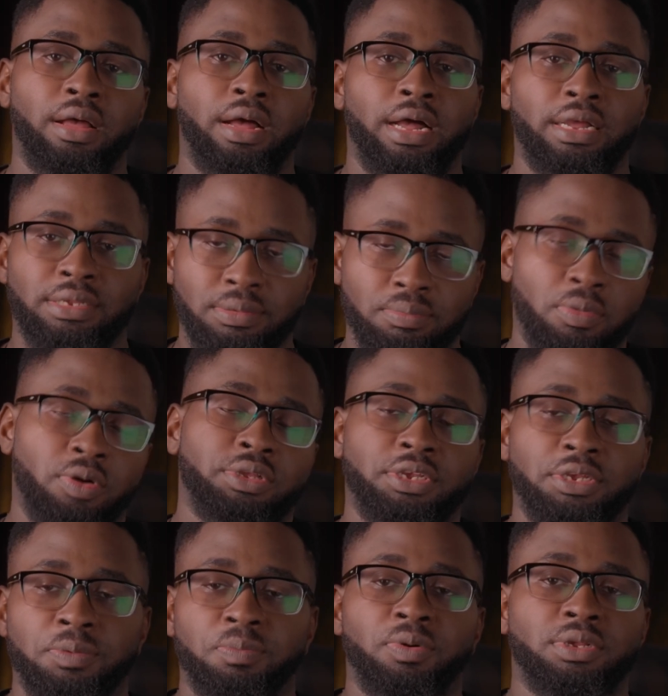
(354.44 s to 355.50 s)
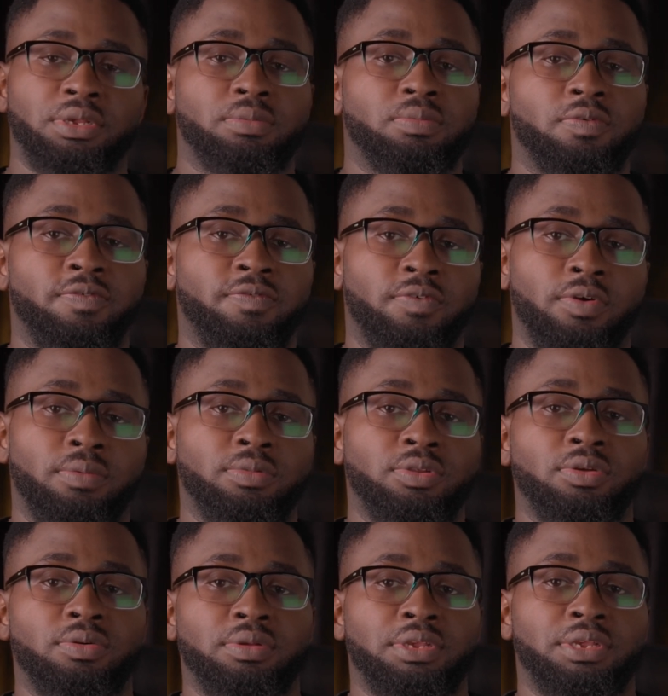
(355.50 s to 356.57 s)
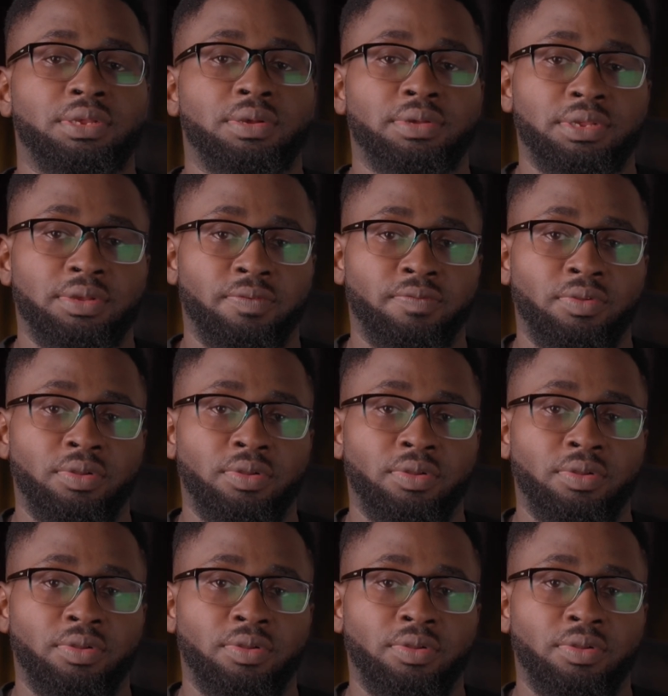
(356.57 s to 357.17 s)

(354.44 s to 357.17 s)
as much as possible from those sorts of